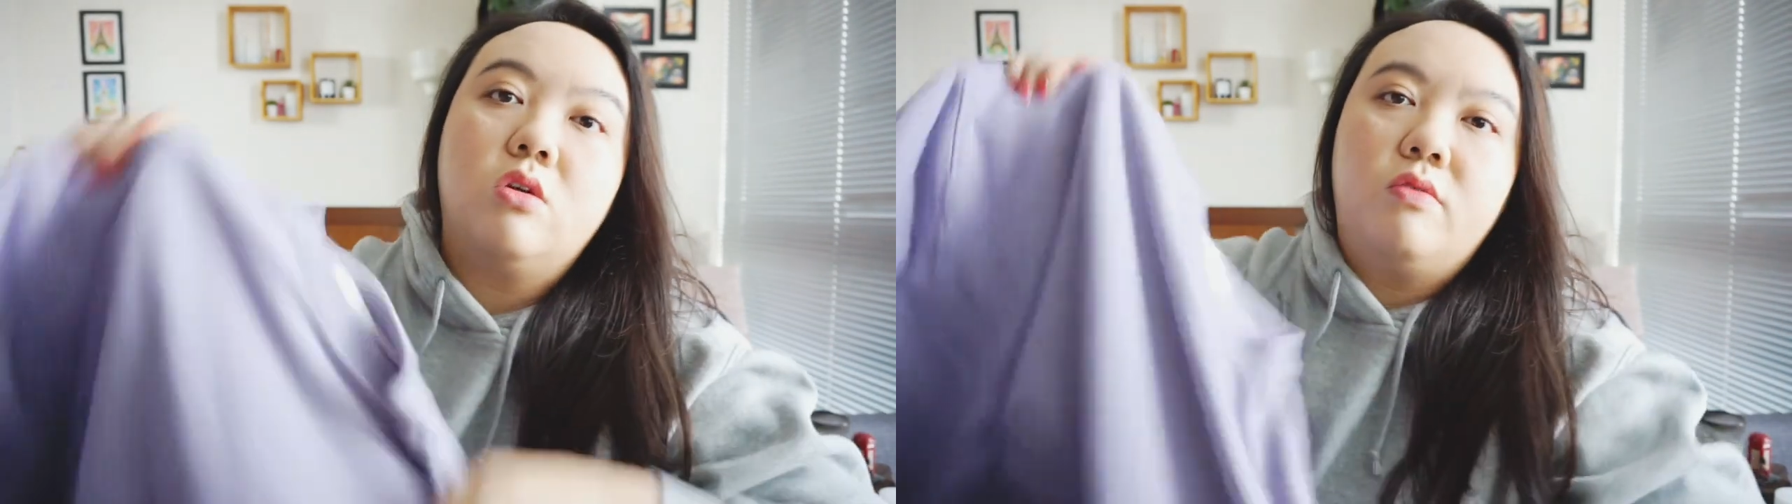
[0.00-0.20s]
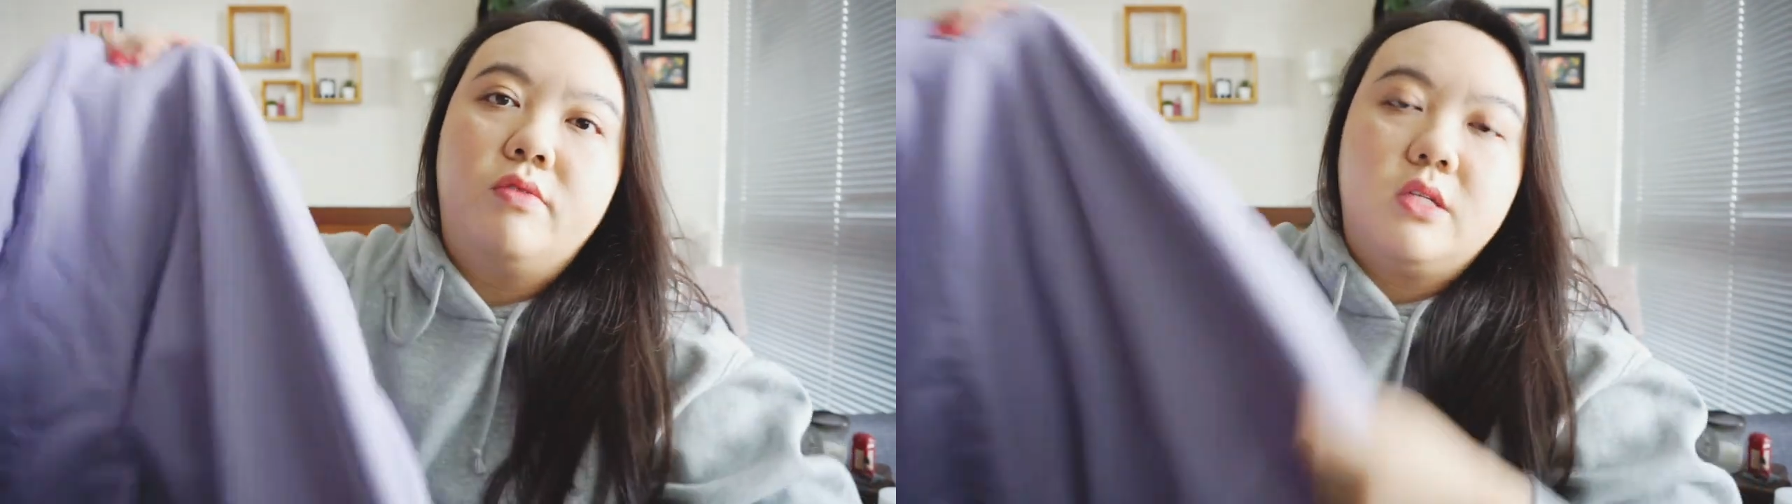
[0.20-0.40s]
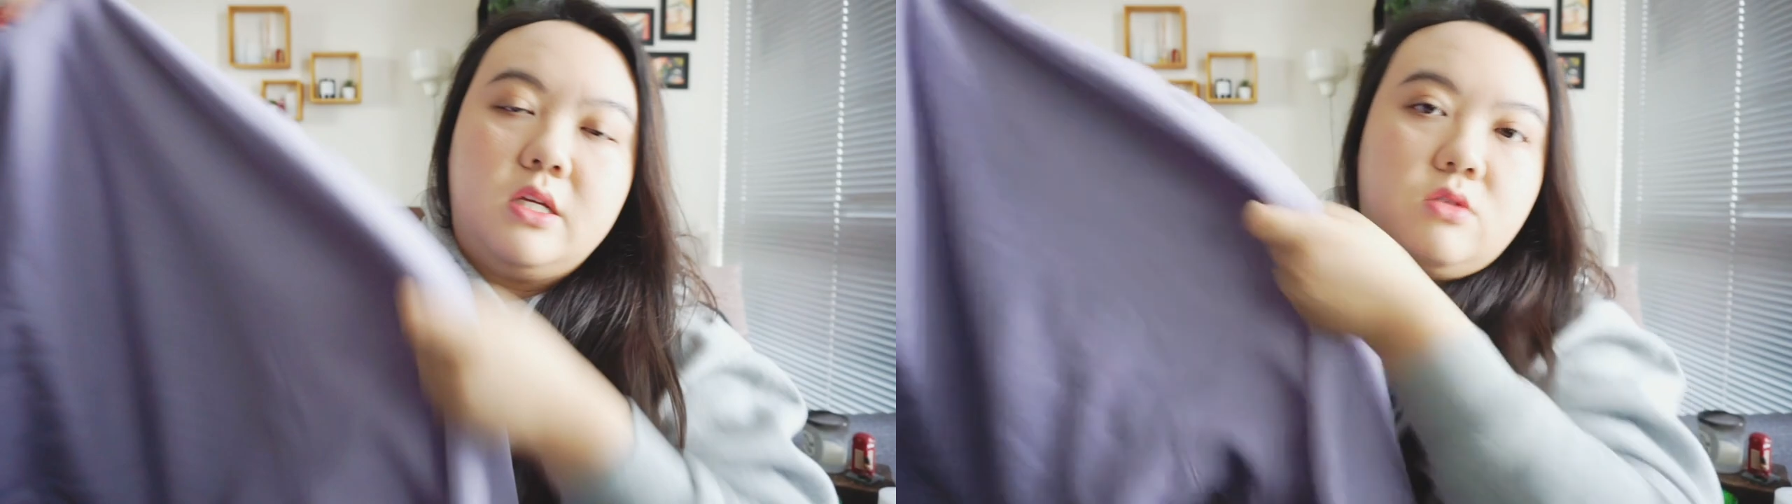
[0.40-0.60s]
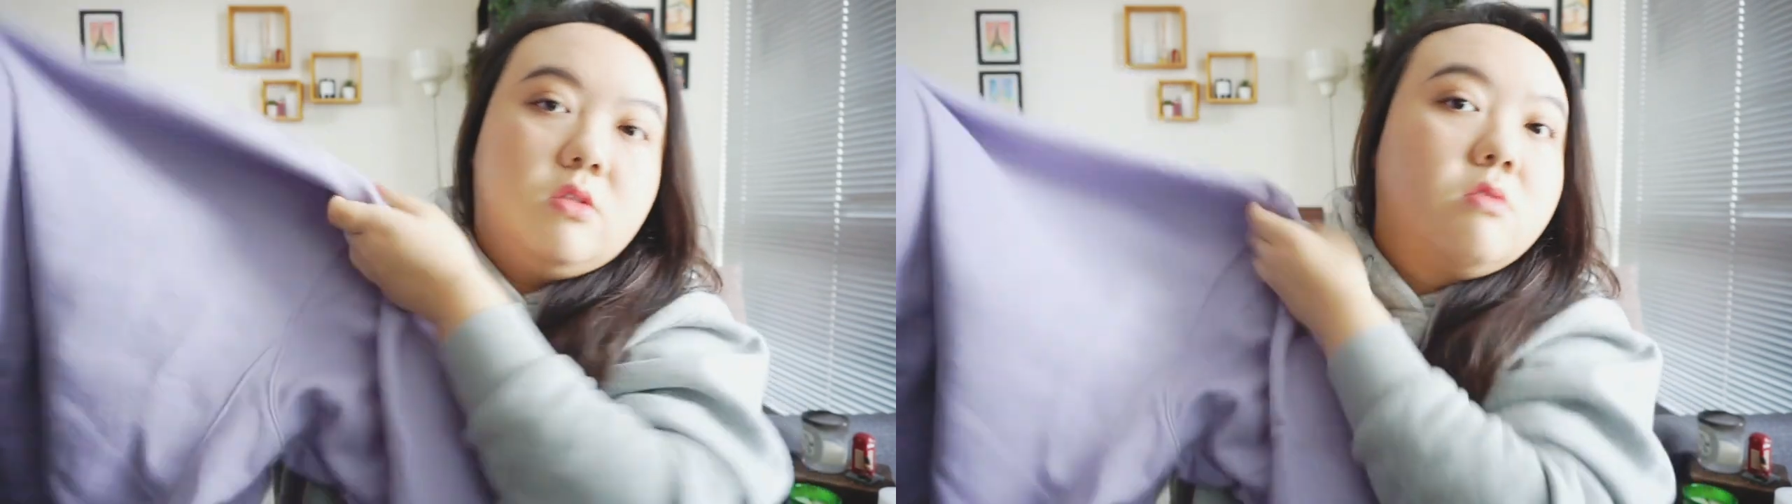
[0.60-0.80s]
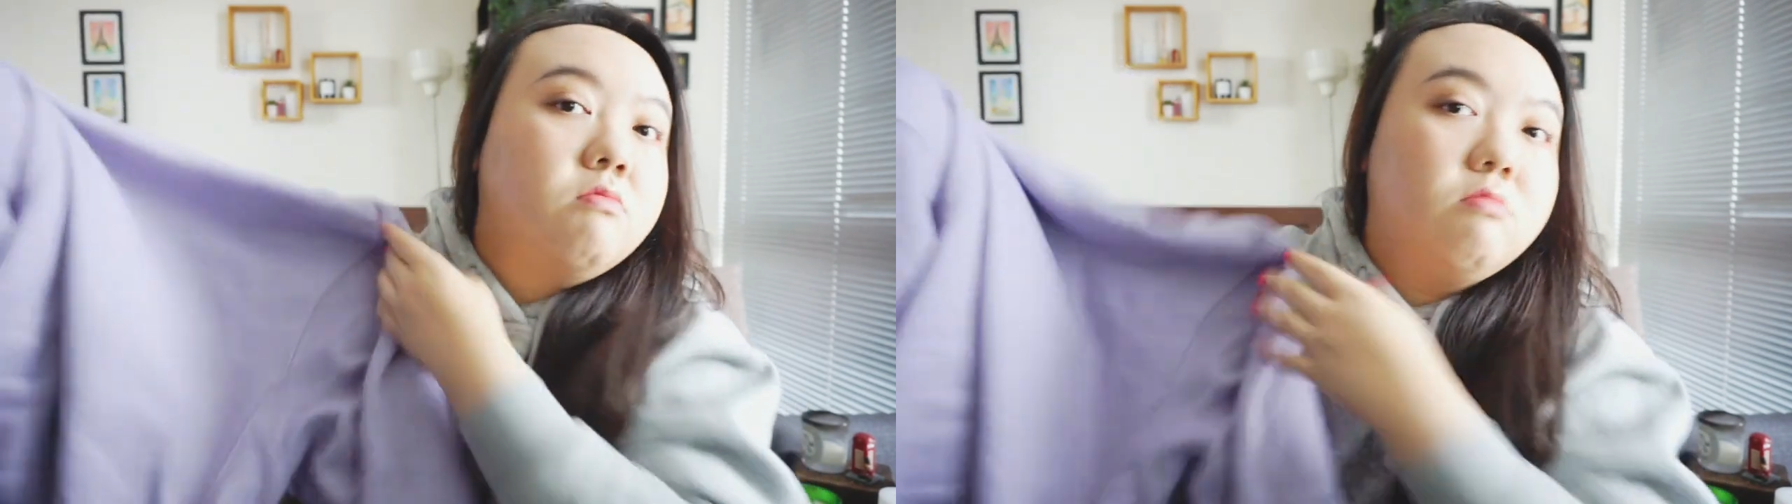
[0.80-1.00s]
oversized so
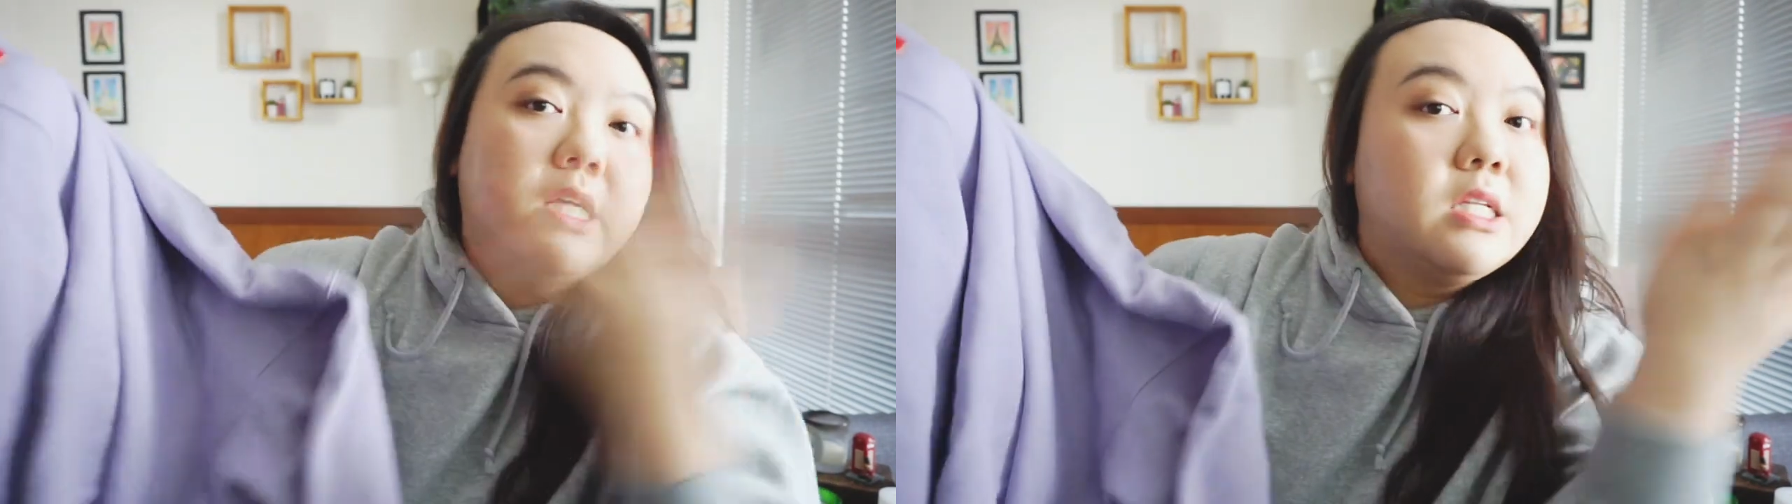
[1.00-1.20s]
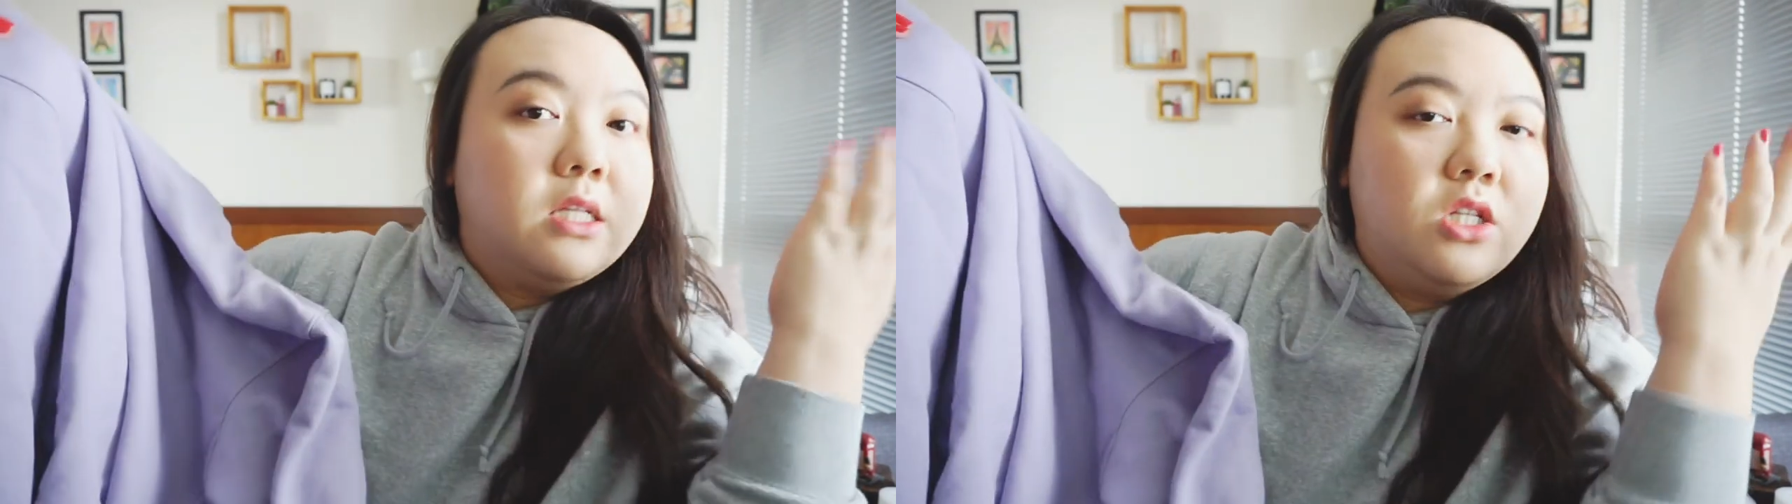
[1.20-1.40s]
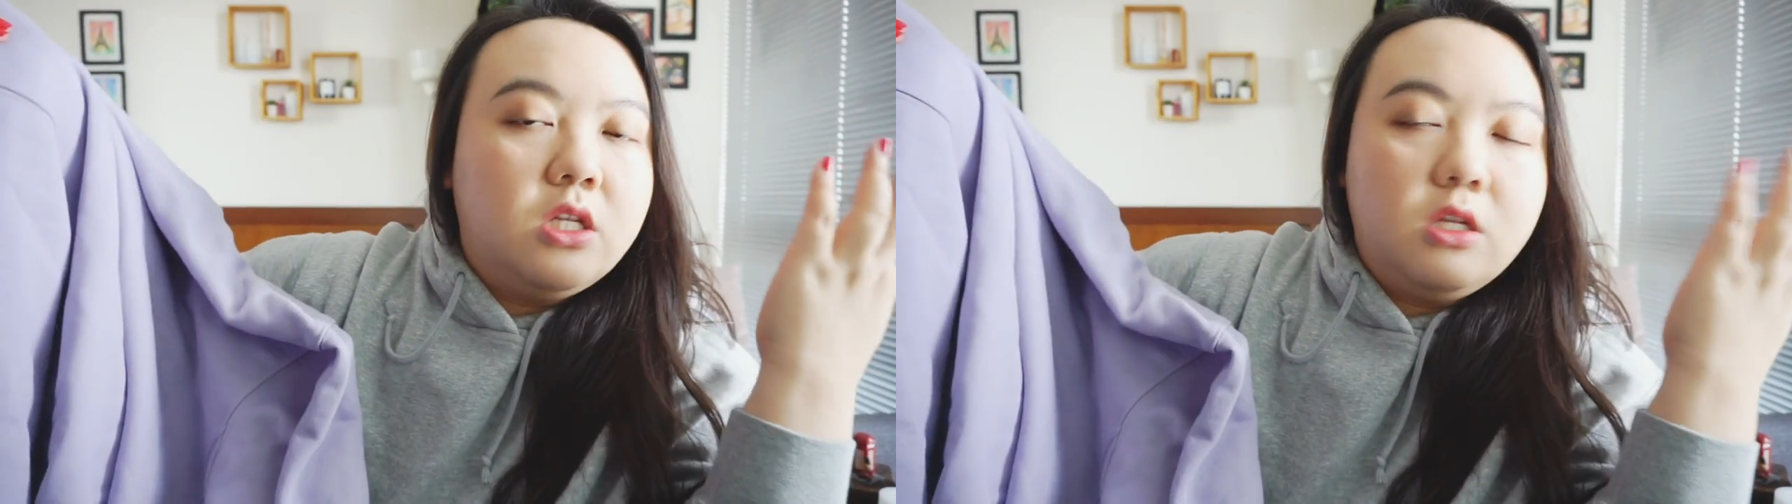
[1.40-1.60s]
it's nicely